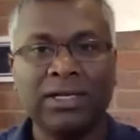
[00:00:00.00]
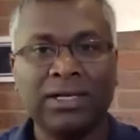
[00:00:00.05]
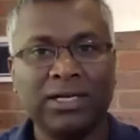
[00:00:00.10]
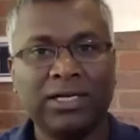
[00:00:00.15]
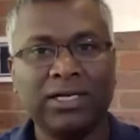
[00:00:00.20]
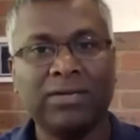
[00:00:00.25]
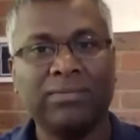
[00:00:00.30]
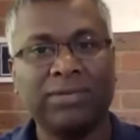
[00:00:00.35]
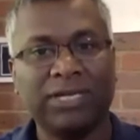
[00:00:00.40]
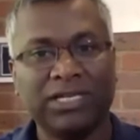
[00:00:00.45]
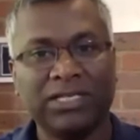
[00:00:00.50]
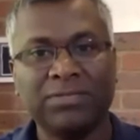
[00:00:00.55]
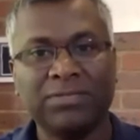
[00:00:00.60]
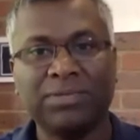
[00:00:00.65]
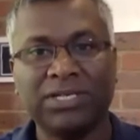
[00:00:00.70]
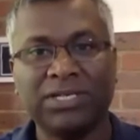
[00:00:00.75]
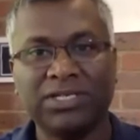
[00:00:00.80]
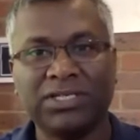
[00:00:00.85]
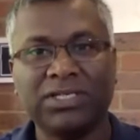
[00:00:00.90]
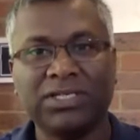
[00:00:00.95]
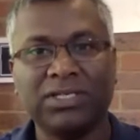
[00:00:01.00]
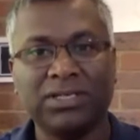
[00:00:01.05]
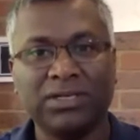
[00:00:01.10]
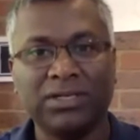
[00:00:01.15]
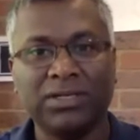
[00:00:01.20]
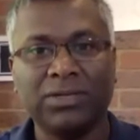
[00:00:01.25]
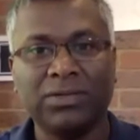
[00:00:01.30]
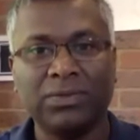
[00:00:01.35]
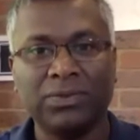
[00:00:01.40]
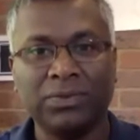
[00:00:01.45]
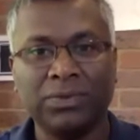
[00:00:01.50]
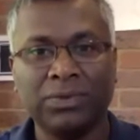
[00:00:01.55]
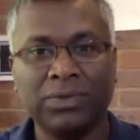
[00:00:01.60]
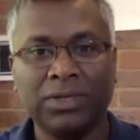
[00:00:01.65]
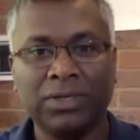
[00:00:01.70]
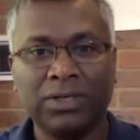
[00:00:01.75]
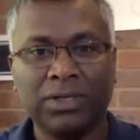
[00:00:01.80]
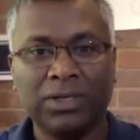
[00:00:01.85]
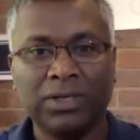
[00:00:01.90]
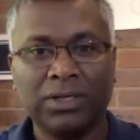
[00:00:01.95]
tremendous pressure to
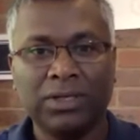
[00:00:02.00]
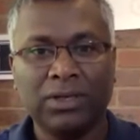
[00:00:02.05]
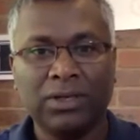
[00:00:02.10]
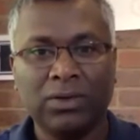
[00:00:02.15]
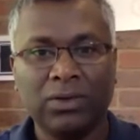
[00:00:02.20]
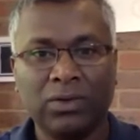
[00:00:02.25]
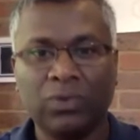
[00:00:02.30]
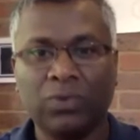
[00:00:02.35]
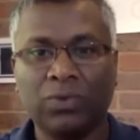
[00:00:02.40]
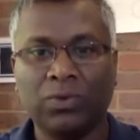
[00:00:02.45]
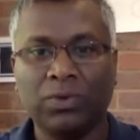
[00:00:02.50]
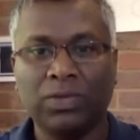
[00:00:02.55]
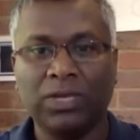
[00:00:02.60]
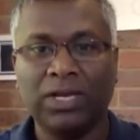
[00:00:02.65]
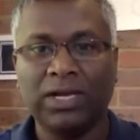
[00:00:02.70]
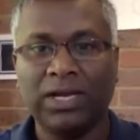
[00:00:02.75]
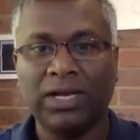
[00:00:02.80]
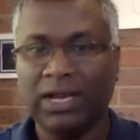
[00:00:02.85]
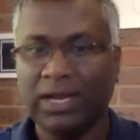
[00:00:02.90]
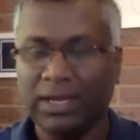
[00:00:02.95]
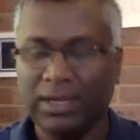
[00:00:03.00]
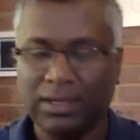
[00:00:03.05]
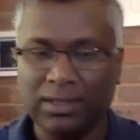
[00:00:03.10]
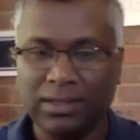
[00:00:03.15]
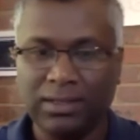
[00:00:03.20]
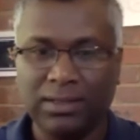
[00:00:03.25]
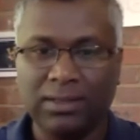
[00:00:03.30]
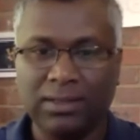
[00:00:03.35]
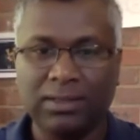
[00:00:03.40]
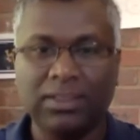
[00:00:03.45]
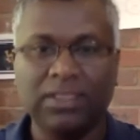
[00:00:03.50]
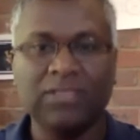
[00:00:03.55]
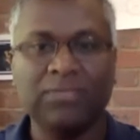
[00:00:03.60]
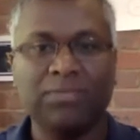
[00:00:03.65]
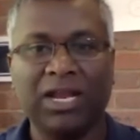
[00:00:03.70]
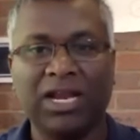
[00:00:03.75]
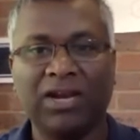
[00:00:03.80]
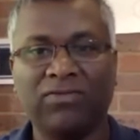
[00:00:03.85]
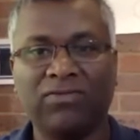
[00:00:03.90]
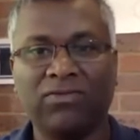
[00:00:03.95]
go through that, and this
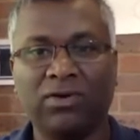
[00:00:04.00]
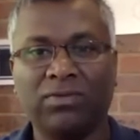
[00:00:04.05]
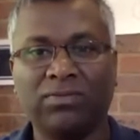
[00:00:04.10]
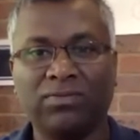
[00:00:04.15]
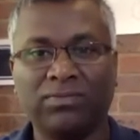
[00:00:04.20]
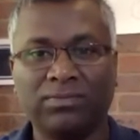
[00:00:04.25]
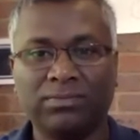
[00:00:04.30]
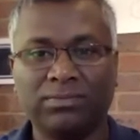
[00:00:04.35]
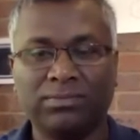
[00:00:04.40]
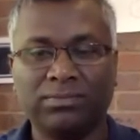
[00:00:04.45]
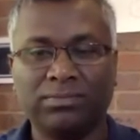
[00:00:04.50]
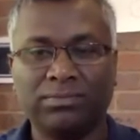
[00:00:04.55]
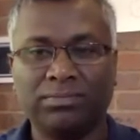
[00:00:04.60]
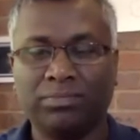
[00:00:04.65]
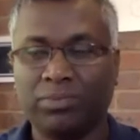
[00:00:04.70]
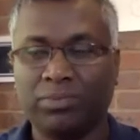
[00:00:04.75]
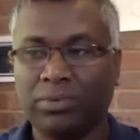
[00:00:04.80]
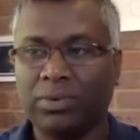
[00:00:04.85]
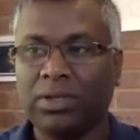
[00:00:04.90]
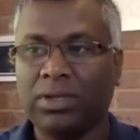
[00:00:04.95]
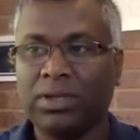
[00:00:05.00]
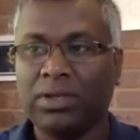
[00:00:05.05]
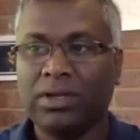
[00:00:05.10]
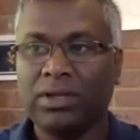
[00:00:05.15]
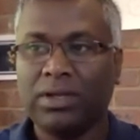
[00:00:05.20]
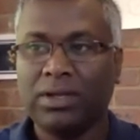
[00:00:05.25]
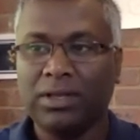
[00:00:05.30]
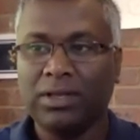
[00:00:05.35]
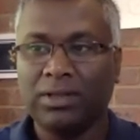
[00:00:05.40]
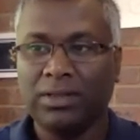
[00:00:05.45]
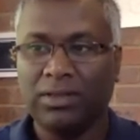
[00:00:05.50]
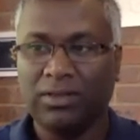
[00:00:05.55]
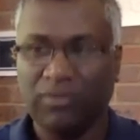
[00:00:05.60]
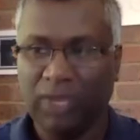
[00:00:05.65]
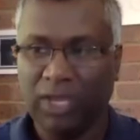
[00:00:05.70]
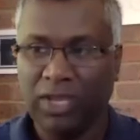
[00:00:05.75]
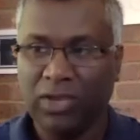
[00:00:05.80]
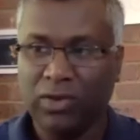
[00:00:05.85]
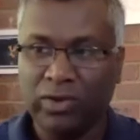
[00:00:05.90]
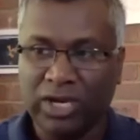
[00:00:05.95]
platform, the
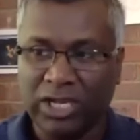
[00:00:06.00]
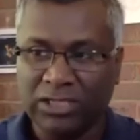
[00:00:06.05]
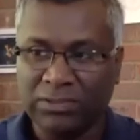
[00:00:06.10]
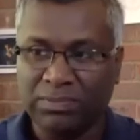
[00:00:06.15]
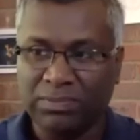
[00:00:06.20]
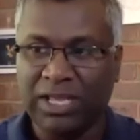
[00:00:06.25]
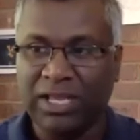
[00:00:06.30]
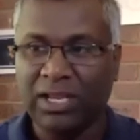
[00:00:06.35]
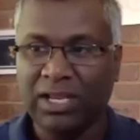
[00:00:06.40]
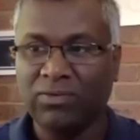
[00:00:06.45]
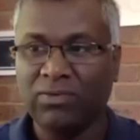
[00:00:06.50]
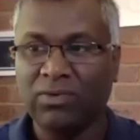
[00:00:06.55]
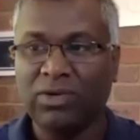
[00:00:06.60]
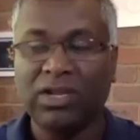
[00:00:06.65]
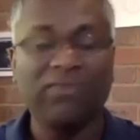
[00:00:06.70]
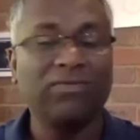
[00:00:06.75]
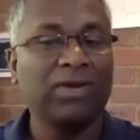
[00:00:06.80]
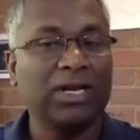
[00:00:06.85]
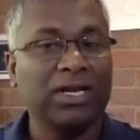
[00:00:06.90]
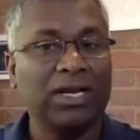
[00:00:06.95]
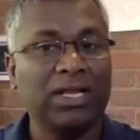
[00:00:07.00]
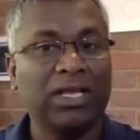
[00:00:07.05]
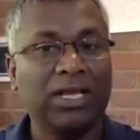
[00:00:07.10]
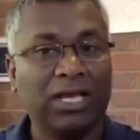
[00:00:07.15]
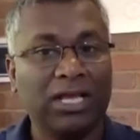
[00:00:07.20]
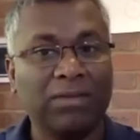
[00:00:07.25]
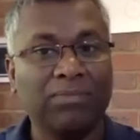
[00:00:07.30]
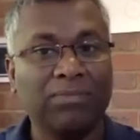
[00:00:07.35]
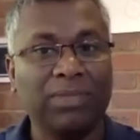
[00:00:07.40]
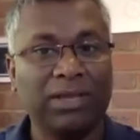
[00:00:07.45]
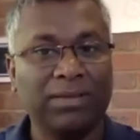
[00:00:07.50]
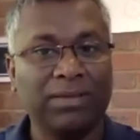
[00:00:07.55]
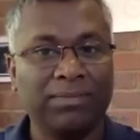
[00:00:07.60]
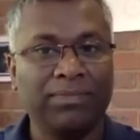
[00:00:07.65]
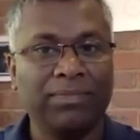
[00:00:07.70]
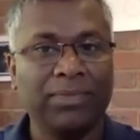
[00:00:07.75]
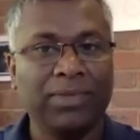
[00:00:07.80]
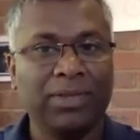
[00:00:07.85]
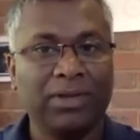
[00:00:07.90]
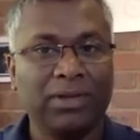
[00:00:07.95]
way you're explaining, would definitely help them
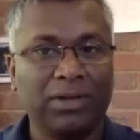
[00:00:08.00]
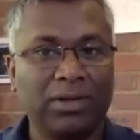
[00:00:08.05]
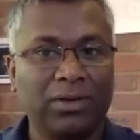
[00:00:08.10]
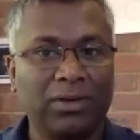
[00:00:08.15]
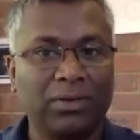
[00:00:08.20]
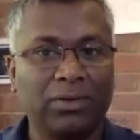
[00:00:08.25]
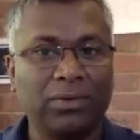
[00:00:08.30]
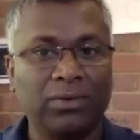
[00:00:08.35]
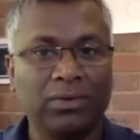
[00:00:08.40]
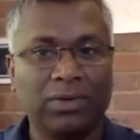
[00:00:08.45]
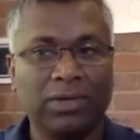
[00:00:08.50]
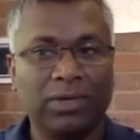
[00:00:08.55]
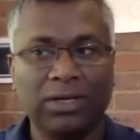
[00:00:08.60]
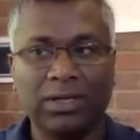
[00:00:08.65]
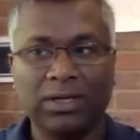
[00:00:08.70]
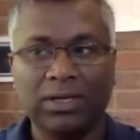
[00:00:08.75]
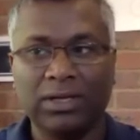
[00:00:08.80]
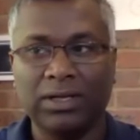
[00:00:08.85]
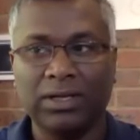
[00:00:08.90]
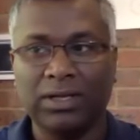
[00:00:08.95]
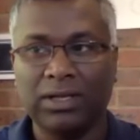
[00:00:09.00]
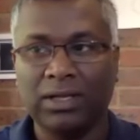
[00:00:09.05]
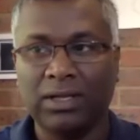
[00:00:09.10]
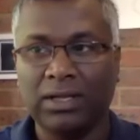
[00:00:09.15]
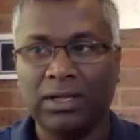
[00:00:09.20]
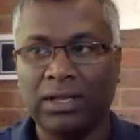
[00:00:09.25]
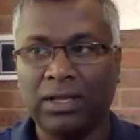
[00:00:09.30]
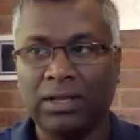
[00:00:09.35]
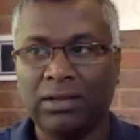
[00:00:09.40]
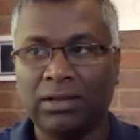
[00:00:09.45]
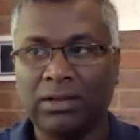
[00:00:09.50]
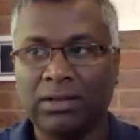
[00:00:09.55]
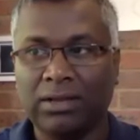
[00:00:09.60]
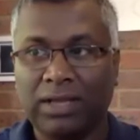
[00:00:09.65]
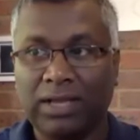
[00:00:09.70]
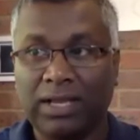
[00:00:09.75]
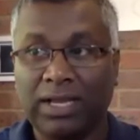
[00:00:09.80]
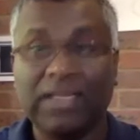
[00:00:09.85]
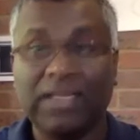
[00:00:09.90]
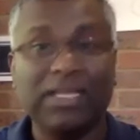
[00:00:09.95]
to
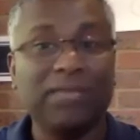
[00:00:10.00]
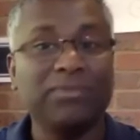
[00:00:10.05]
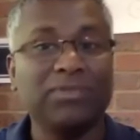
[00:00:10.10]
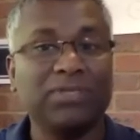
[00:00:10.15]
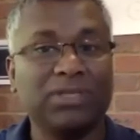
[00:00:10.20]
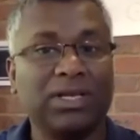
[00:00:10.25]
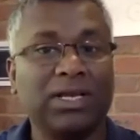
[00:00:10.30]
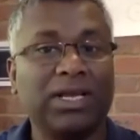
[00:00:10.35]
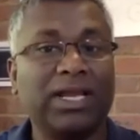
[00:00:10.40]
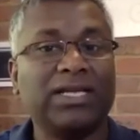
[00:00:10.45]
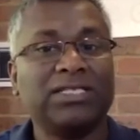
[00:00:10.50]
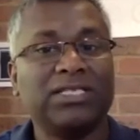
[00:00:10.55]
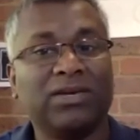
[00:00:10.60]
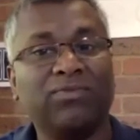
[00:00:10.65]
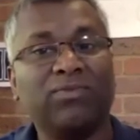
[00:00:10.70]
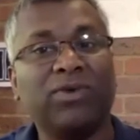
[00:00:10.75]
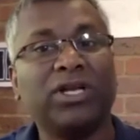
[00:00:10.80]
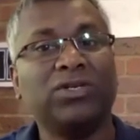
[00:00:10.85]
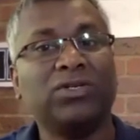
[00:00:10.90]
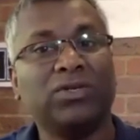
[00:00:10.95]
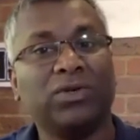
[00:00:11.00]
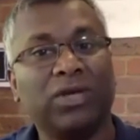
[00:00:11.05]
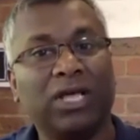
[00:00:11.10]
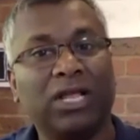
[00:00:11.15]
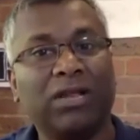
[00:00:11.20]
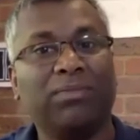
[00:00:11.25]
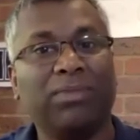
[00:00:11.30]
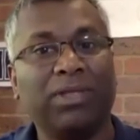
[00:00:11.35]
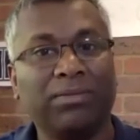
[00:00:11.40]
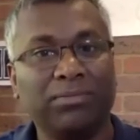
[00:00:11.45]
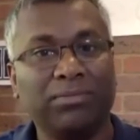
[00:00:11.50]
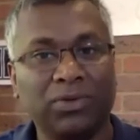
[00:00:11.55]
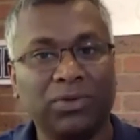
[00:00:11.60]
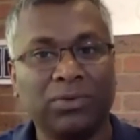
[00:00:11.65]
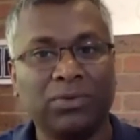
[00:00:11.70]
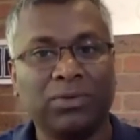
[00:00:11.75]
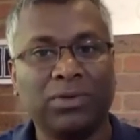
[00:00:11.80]
get someone to help them to